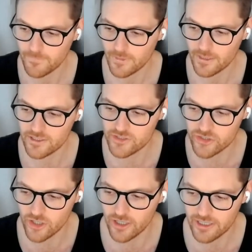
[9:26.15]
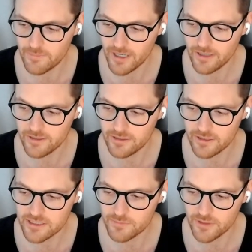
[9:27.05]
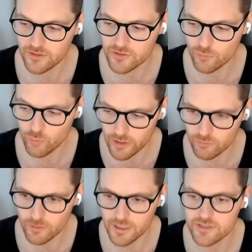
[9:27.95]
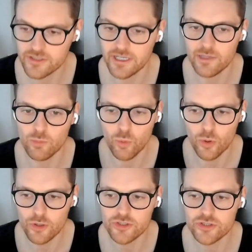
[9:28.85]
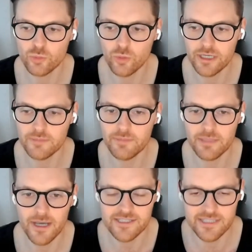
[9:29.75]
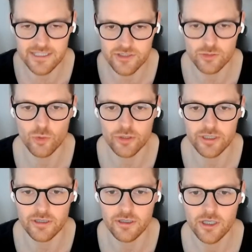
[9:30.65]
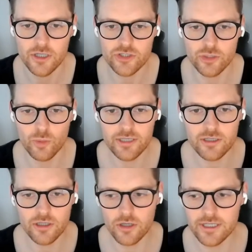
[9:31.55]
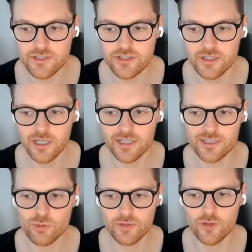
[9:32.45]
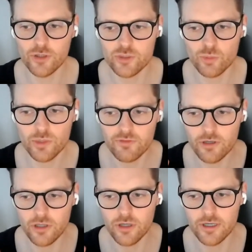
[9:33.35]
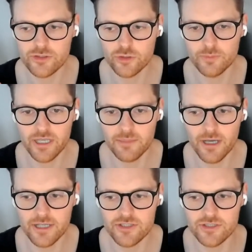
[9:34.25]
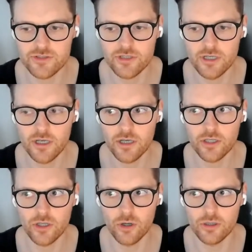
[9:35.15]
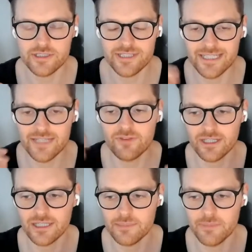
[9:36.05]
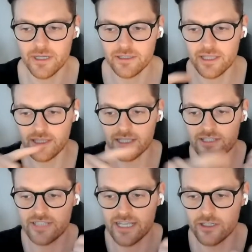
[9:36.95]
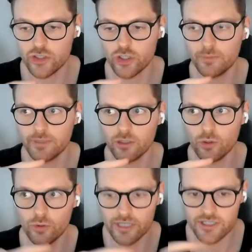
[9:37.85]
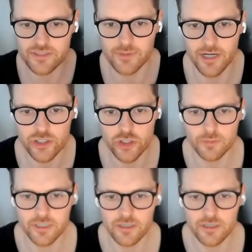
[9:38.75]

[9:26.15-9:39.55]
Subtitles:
excited about it is because of one reason. It works when PMax isn't working. So when clients, this is what I've noticed, when I've got clients who PMax is gone significantly better than their standard shopping or their smart shopping,